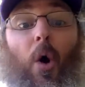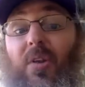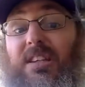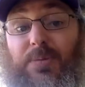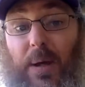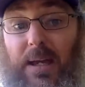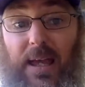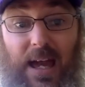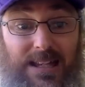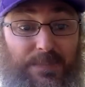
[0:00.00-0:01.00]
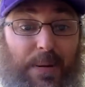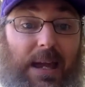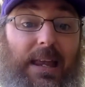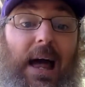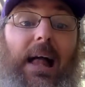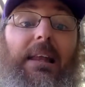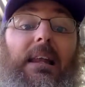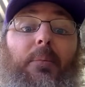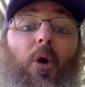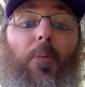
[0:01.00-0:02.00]
Well, this week has been a
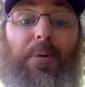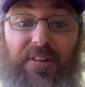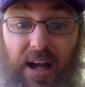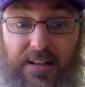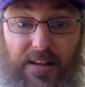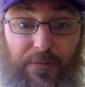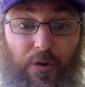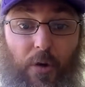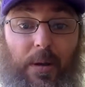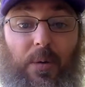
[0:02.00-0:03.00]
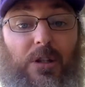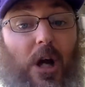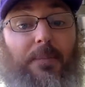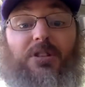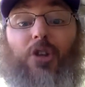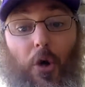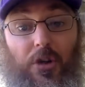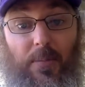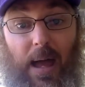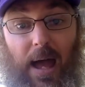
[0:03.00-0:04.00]
little more productive for me, which I'm
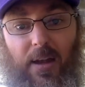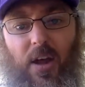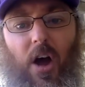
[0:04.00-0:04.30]
stoked about.